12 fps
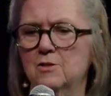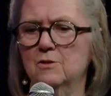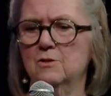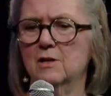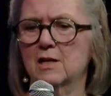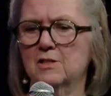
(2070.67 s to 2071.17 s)

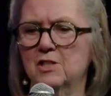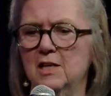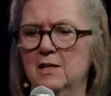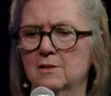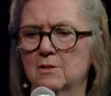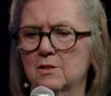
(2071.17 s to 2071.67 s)
to
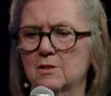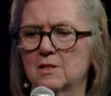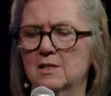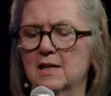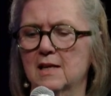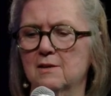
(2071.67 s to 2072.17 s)
attend to
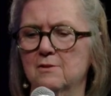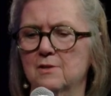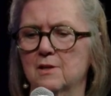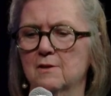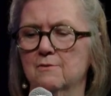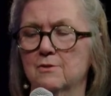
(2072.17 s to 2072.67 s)
the
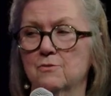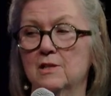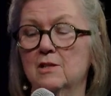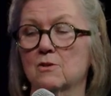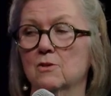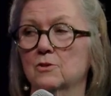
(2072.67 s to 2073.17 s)
death of a
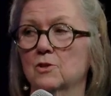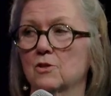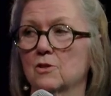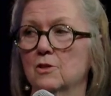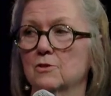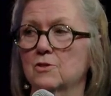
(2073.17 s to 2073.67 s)
3-year-old
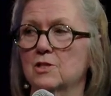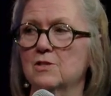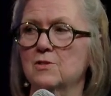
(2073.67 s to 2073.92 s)
girl.